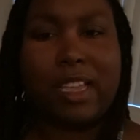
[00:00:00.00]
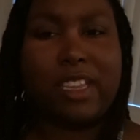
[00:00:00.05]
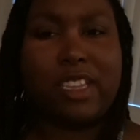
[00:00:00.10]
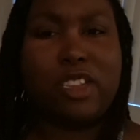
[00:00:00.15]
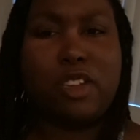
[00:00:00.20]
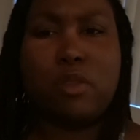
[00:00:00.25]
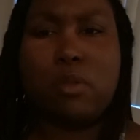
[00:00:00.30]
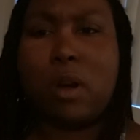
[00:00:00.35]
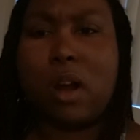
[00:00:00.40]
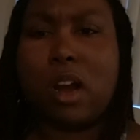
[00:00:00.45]

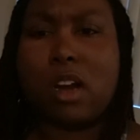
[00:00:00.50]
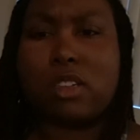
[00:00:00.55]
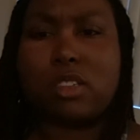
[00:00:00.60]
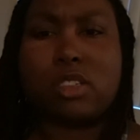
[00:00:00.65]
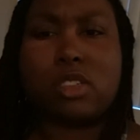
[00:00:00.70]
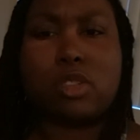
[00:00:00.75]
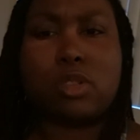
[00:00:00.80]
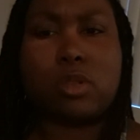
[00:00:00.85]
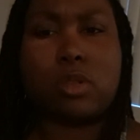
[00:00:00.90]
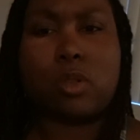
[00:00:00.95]
You are
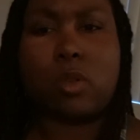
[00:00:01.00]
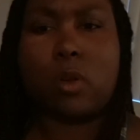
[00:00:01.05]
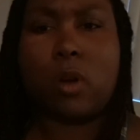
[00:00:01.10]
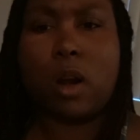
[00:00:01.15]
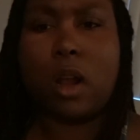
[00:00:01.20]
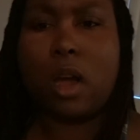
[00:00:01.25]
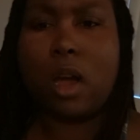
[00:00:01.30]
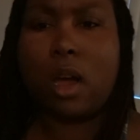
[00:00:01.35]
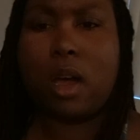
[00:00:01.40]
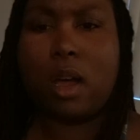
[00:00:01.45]

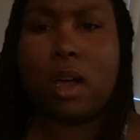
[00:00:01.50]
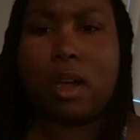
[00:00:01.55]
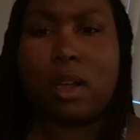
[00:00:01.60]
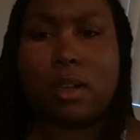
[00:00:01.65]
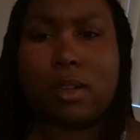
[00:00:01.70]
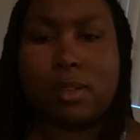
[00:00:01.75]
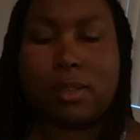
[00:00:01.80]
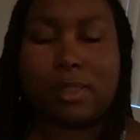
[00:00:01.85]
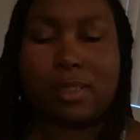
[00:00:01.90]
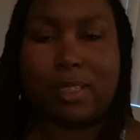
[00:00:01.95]

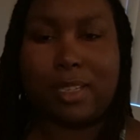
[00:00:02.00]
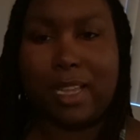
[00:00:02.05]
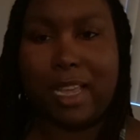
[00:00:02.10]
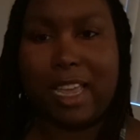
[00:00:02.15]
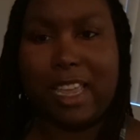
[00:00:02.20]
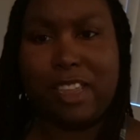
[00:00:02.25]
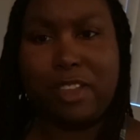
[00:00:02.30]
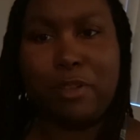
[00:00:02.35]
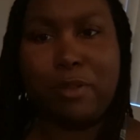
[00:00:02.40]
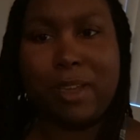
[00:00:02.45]
strong,
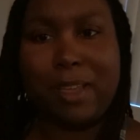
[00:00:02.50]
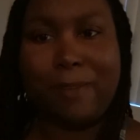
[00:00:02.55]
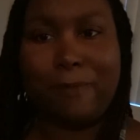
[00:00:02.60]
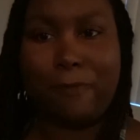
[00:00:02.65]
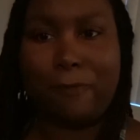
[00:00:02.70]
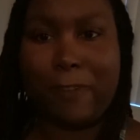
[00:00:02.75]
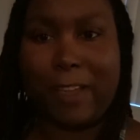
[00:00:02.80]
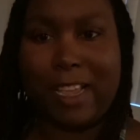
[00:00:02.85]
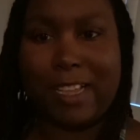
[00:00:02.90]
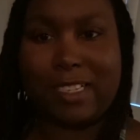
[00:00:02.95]
and you can
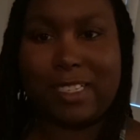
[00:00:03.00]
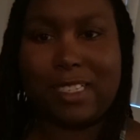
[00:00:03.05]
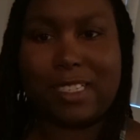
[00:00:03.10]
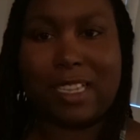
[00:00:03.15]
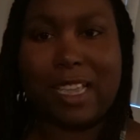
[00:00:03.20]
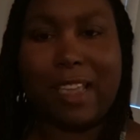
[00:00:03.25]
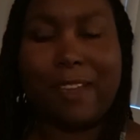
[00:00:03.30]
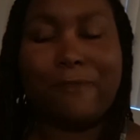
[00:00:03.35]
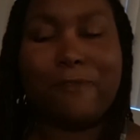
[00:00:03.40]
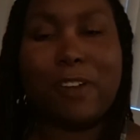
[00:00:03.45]
face
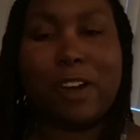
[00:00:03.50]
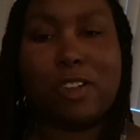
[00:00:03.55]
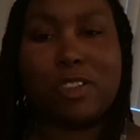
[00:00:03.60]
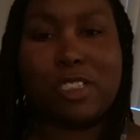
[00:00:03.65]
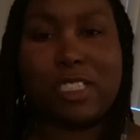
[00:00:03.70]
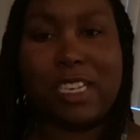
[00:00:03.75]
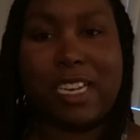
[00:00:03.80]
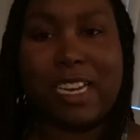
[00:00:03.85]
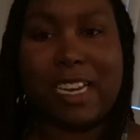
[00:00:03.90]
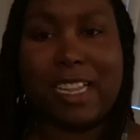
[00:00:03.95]

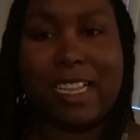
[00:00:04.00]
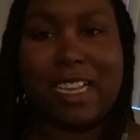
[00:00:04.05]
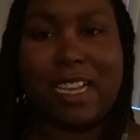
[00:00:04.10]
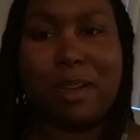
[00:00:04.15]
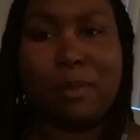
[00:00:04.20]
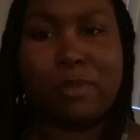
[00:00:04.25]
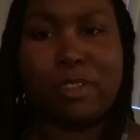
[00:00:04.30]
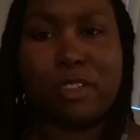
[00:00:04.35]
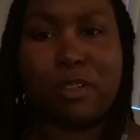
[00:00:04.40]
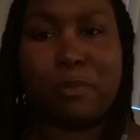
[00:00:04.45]
adversity that
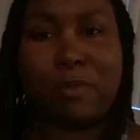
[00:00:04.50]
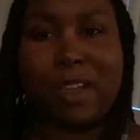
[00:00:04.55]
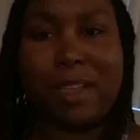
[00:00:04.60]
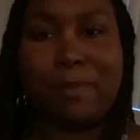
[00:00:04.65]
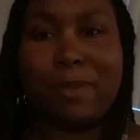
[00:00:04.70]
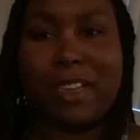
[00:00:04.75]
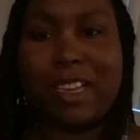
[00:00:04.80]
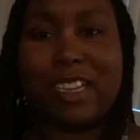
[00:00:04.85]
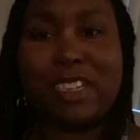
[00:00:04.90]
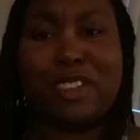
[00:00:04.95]
comes your way
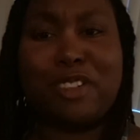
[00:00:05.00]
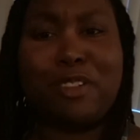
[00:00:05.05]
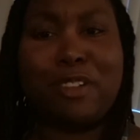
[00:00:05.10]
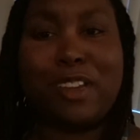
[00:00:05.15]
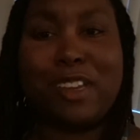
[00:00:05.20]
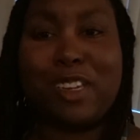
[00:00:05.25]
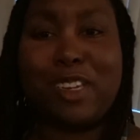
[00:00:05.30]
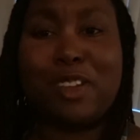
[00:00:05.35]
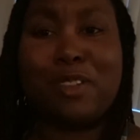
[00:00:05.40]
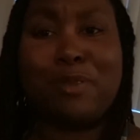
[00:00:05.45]
because you
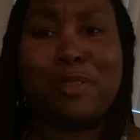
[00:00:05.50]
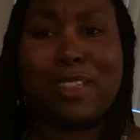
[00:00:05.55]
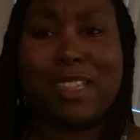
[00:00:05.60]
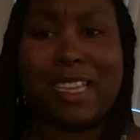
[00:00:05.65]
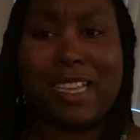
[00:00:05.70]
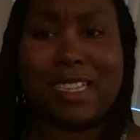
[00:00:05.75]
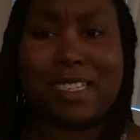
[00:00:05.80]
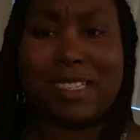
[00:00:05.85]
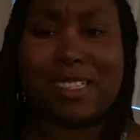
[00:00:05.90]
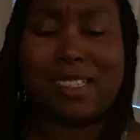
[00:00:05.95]
can do
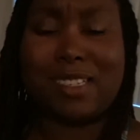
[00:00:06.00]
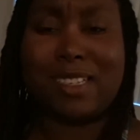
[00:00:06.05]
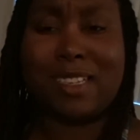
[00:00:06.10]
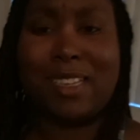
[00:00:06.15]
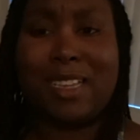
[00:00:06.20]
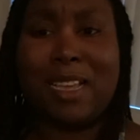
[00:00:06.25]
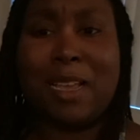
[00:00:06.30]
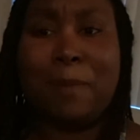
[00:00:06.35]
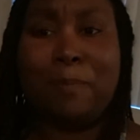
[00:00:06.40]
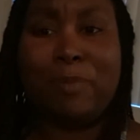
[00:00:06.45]
this.
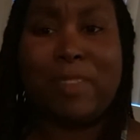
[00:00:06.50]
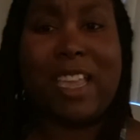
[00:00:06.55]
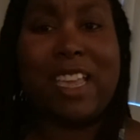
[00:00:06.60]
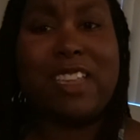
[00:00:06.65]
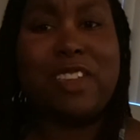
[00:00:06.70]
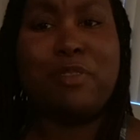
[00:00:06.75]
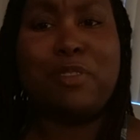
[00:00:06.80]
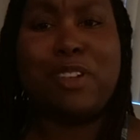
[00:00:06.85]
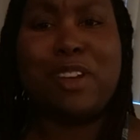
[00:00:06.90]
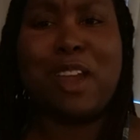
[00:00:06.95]

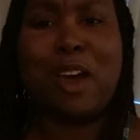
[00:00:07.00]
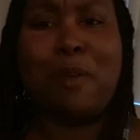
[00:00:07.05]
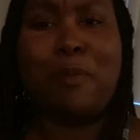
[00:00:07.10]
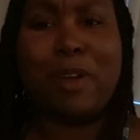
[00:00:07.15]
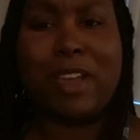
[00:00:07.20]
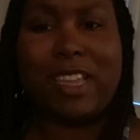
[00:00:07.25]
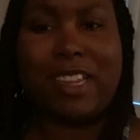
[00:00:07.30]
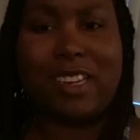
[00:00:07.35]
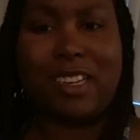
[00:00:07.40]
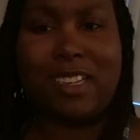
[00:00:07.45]
And you know
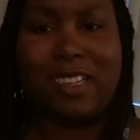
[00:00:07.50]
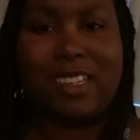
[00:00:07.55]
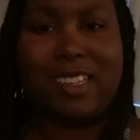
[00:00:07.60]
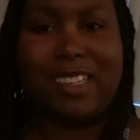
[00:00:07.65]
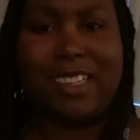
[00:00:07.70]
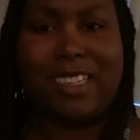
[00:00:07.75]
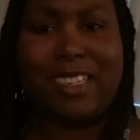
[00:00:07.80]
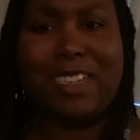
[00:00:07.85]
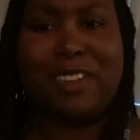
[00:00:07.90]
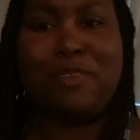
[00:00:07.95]
it.
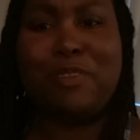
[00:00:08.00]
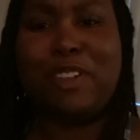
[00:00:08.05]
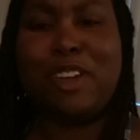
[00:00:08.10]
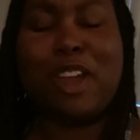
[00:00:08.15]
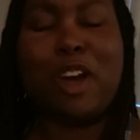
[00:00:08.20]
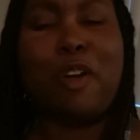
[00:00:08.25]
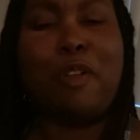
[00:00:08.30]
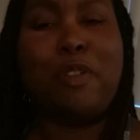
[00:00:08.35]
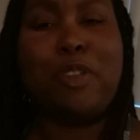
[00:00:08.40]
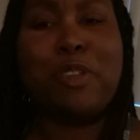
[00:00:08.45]
You
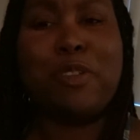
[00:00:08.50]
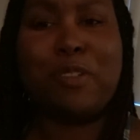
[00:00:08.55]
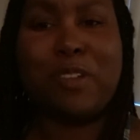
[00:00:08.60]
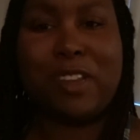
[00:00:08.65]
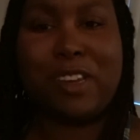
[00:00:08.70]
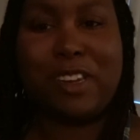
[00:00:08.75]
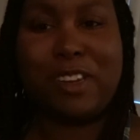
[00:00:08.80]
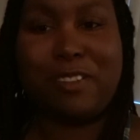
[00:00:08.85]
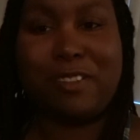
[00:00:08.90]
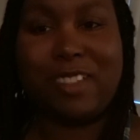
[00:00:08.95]
know you
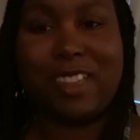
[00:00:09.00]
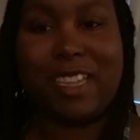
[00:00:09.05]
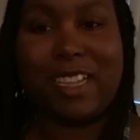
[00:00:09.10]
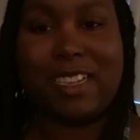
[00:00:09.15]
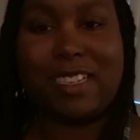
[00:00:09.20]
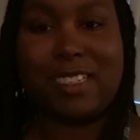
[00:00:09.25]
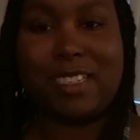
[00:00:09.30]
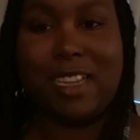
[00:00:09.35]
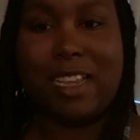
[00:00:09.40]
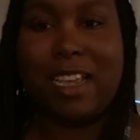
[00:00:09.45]
can do
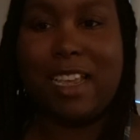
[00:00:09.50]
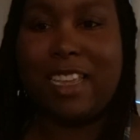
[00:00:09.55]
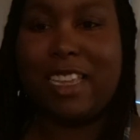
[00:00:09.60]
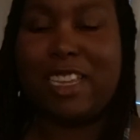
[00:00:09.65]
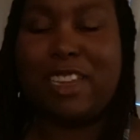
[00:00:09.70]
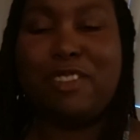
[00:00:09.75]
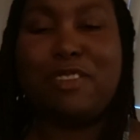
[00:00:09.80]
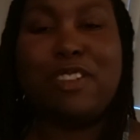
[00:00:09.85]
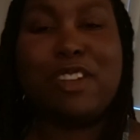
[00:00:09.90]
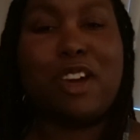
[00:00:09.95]
this.
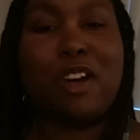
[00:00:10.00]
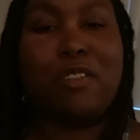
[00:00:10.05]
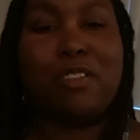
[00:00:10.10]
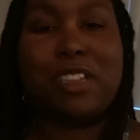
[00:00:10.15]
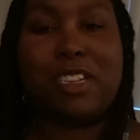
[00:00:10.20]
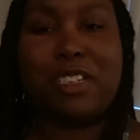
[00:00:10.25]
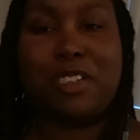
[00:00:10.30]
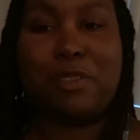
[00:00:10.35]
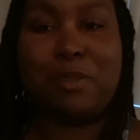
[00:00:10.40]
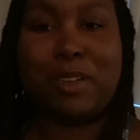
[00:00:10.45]
You know
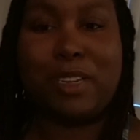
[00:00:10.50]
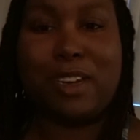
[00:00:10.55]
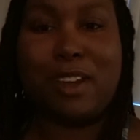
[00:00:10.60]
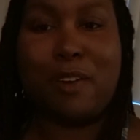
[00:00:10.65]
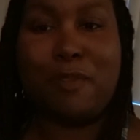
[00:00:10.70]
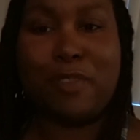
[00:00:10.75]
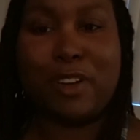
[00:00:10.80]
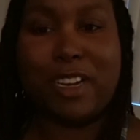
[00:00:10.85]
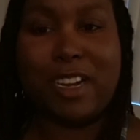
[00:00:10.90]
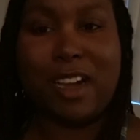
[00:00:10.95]
that you can
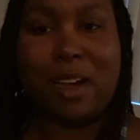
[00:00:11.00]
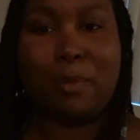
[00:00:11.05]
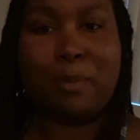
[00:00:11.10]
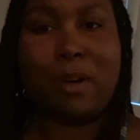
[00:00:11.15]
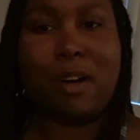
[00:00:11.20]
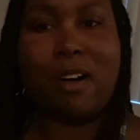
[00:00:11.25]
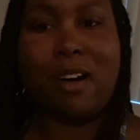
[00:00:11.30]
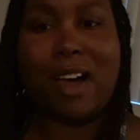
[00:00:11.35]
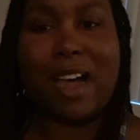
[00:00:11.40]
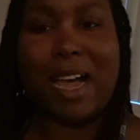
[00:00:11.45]
overcome
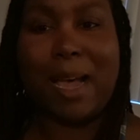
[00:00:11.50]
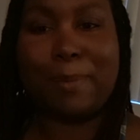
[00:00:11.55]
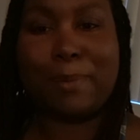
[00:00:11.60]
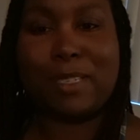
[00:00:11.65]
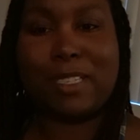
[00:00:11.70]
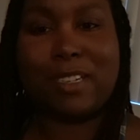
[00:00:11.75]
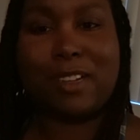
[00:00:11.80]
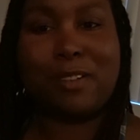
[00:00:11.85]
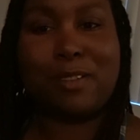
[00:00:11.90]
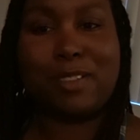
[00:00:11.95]
all
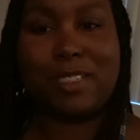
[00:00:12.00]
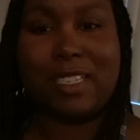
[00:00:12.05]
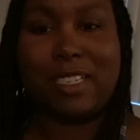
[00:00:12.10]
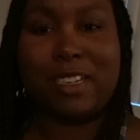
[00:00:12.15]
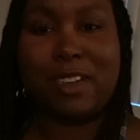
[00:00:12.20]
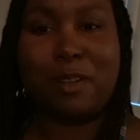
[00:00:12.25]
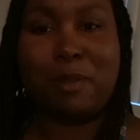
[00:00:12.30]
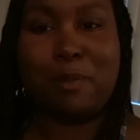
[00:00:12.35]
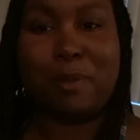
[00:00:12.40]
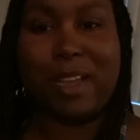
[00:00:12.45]
obstacles in
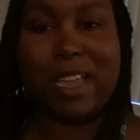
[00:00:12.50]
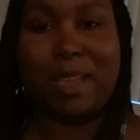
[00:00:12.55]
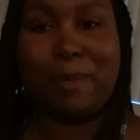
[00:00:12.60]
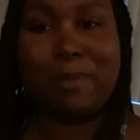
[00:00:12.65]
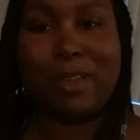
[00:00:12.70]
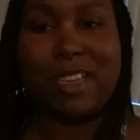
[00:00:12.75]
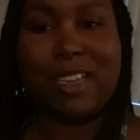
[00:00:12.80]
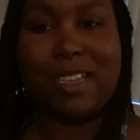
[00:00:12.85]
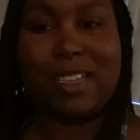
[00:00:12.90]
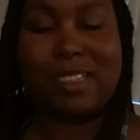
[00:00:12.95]
your way
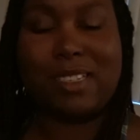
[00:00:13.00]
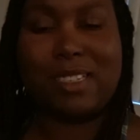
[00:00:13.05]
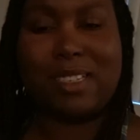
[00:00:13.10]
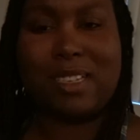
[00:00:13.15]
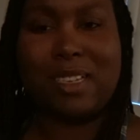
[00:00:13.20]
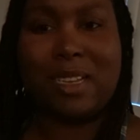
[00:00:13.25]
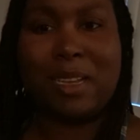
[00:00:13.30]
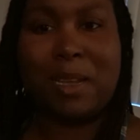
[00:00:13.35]
because